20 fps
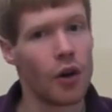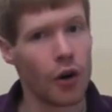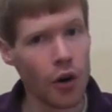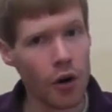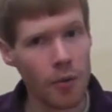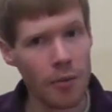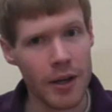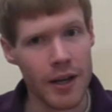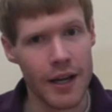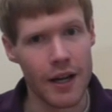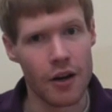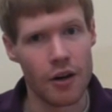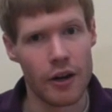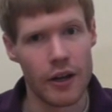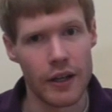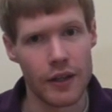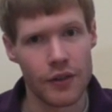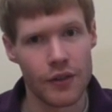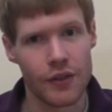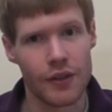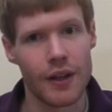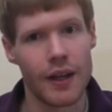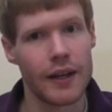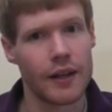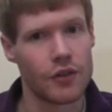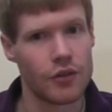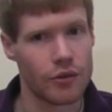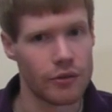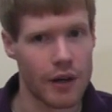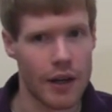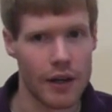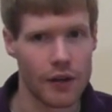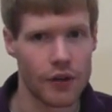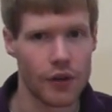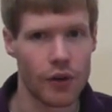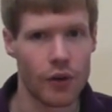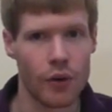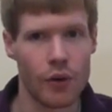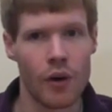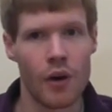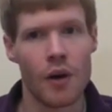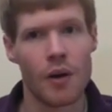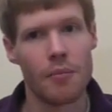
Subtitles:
urban areas, like Toronto,